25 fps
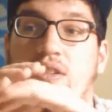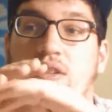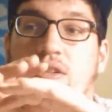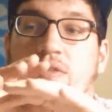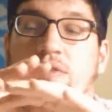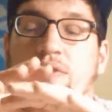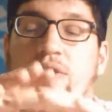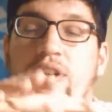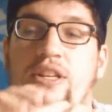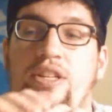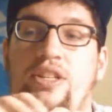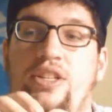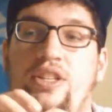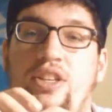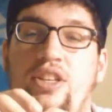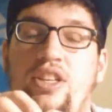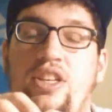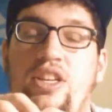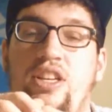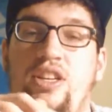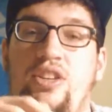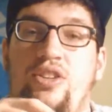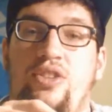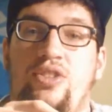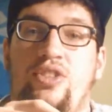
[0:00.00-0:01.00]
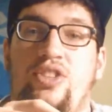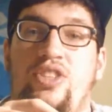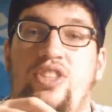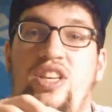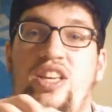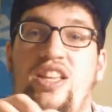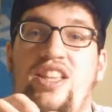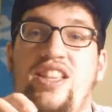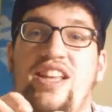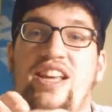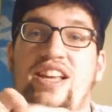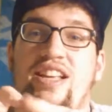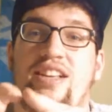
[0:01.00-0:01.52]
eventually you'll
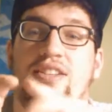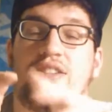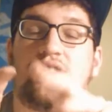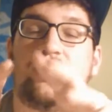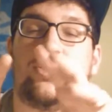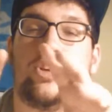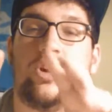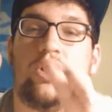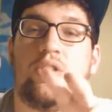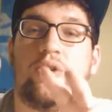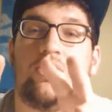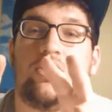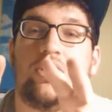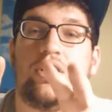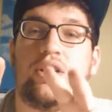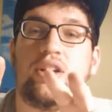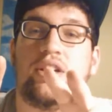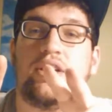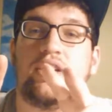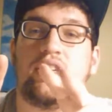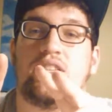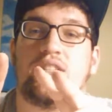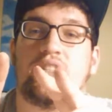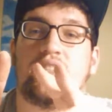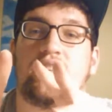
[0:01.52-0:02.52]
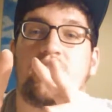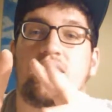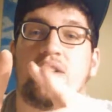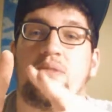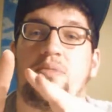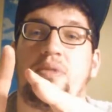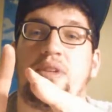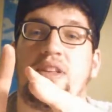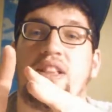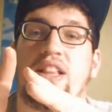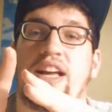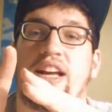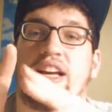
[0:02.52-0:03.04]
see that Toka is gonna
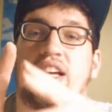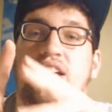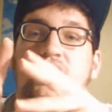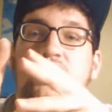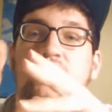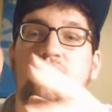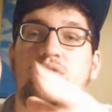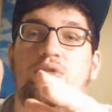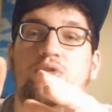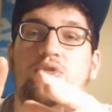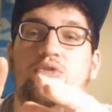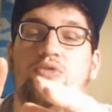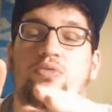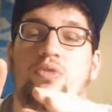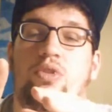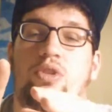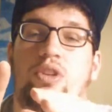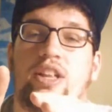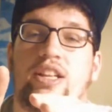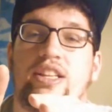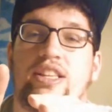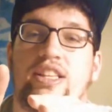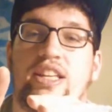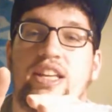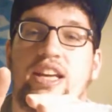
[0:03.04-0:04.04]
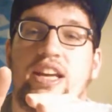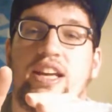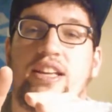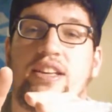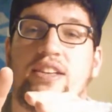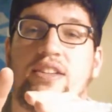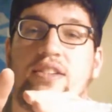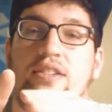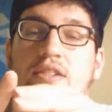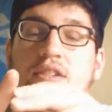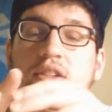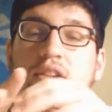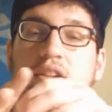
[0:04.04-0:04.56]
be like a huge role at the
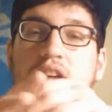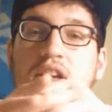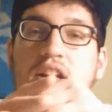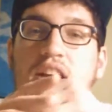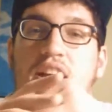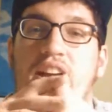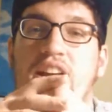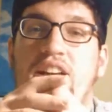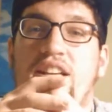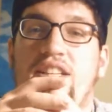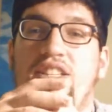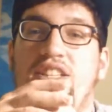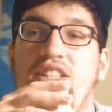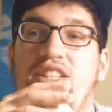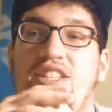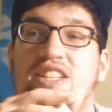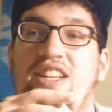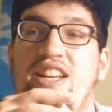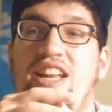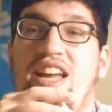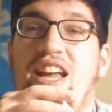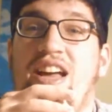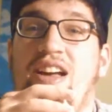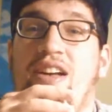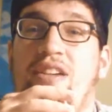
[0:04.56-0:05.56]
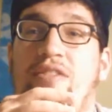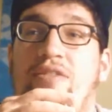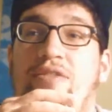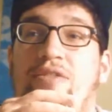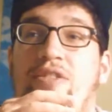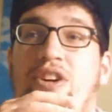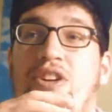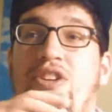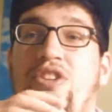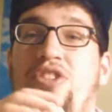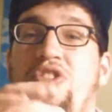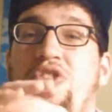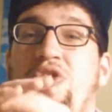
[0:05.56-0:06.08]
end, and she's gonna
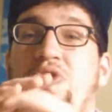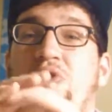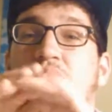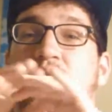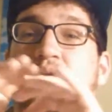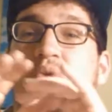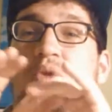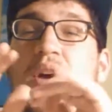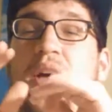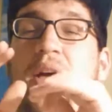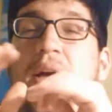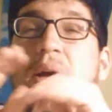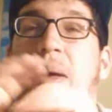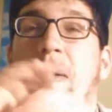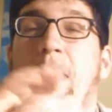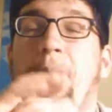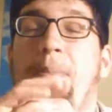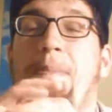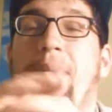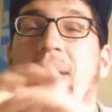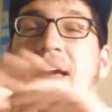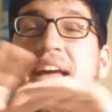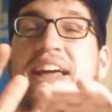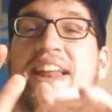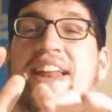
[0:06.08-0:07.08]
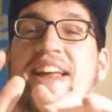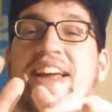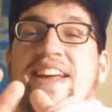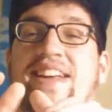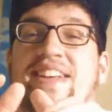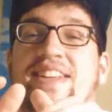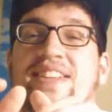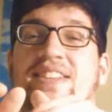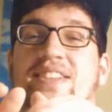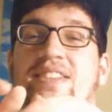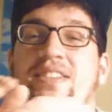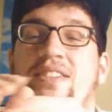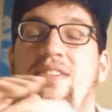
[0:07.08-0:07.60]
have a new
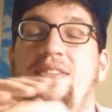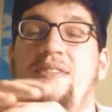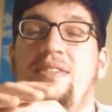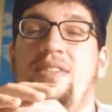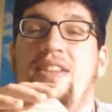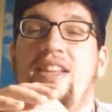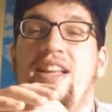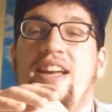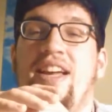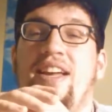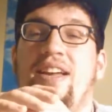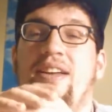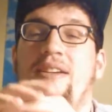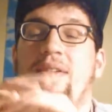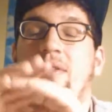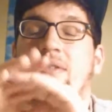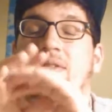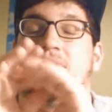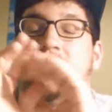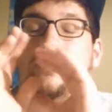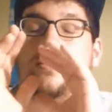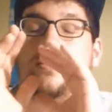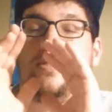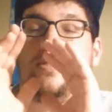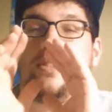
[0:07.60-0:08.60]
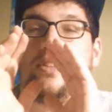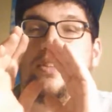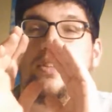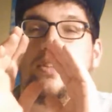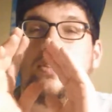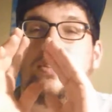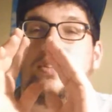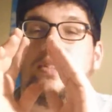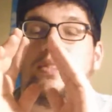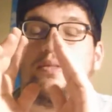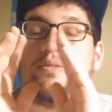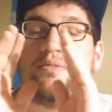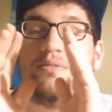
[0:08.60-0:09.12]
badass like
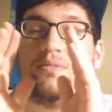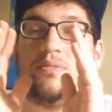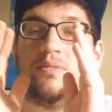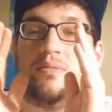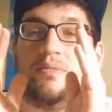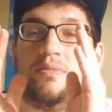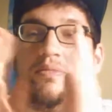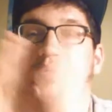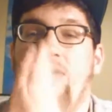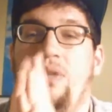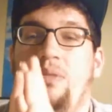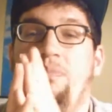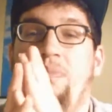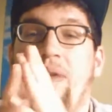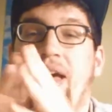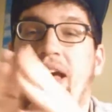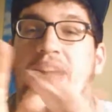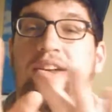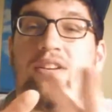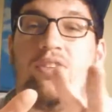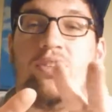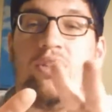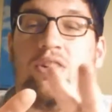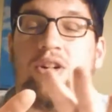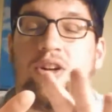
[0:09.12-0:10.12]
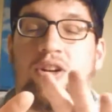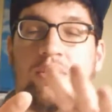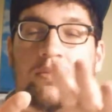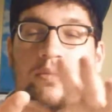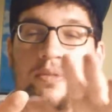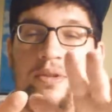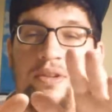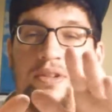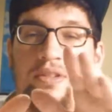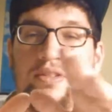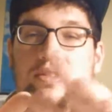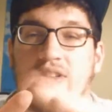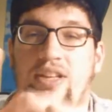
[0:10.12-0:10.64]
battle
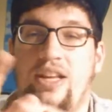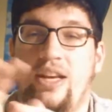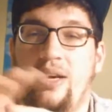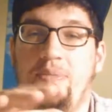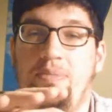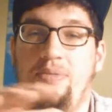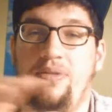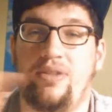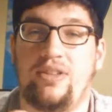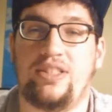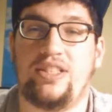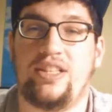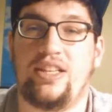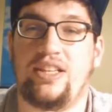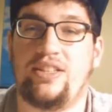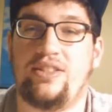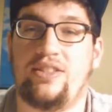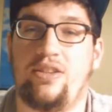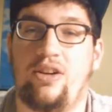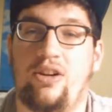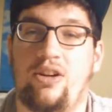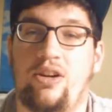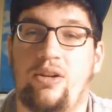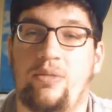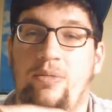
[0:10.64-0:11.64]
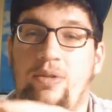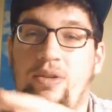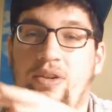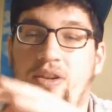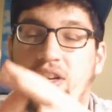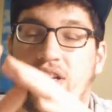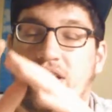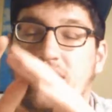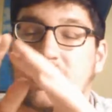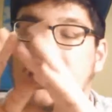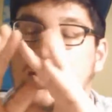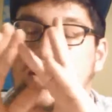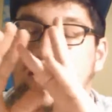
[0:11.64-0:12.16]
armor, like princess armor.
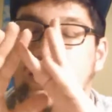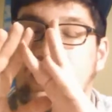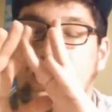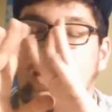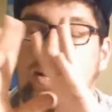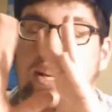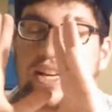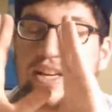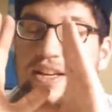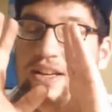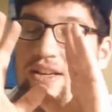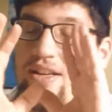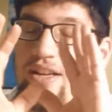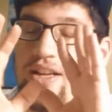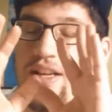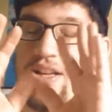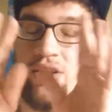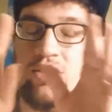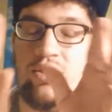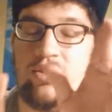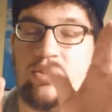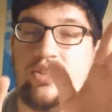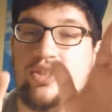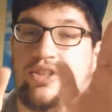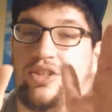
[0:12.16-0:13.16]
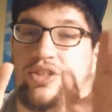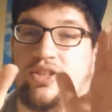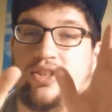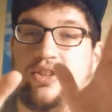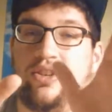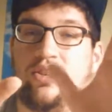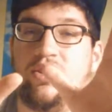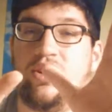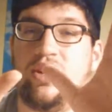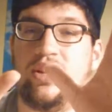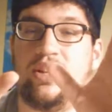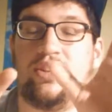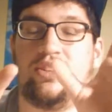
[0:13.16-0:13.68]
It's like it looked
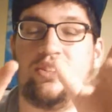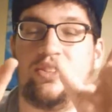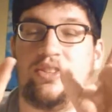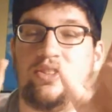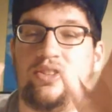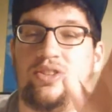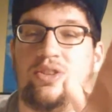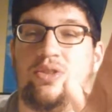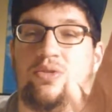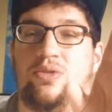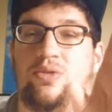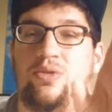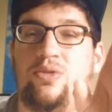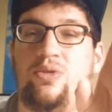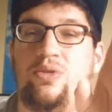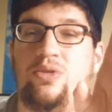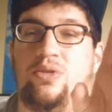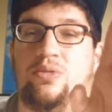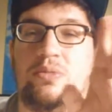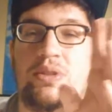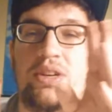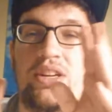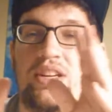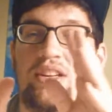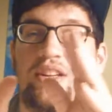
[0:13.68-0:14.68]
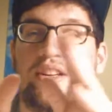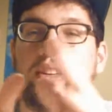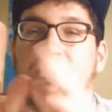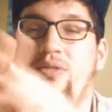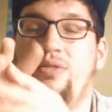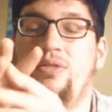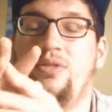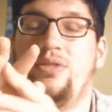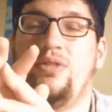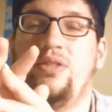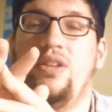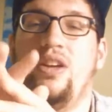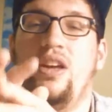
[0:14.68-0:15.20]
so cool to me. It
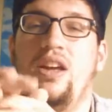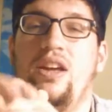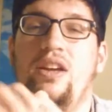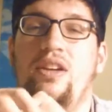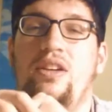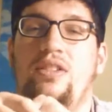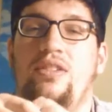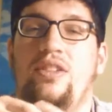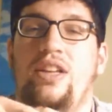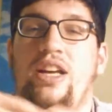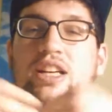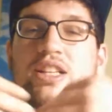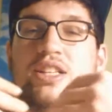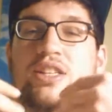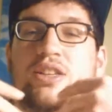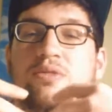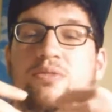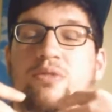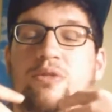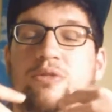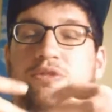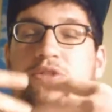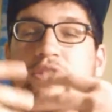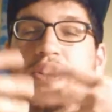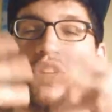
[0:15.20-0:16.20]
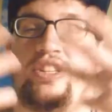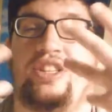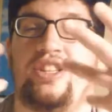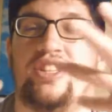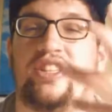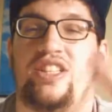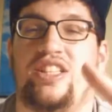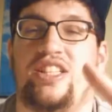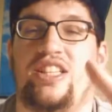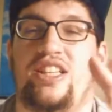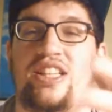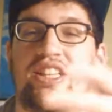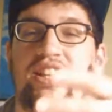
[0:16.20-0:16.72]
was nice and refreshing
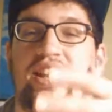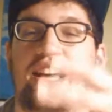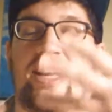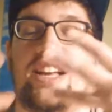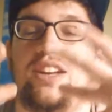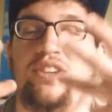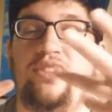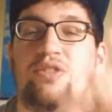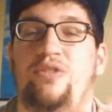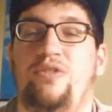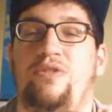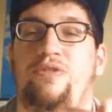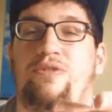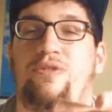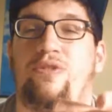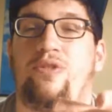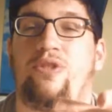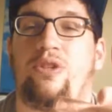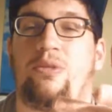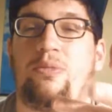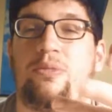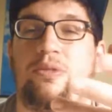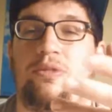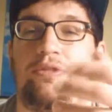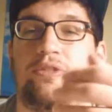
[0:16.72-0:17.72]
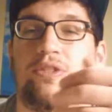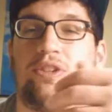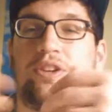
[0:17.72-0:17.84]
to see like a new form of